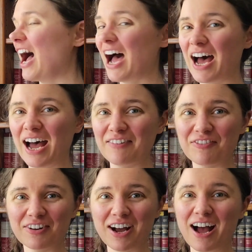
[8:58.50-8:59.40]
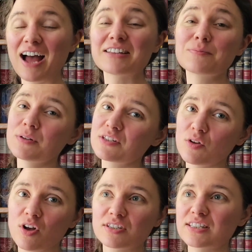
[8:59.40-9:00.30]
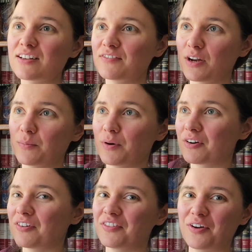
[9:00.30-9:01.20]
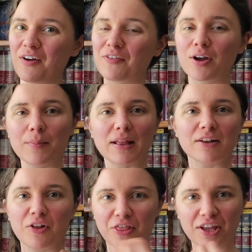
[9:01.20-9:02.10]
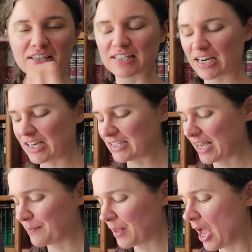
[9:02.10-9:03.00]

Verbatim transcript: I forgot, it's been so long since I've done a book review, I forget my little things that I say.